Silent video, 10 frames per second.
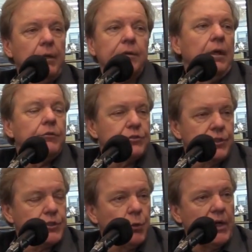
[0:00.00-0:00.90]
another
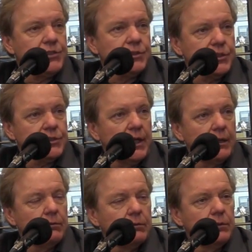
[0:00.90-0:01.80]
situation, just
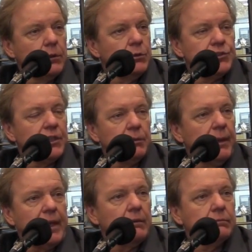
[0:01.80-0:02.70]
like Lou and Jenny
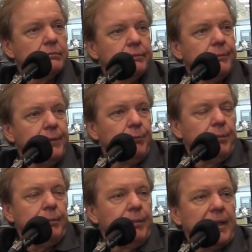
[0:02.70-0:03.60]
Mantle,
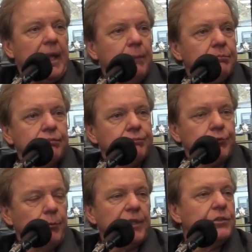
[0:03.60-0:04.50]
became
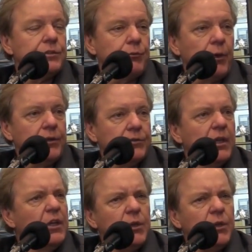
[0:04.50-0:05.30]
tremendous friends.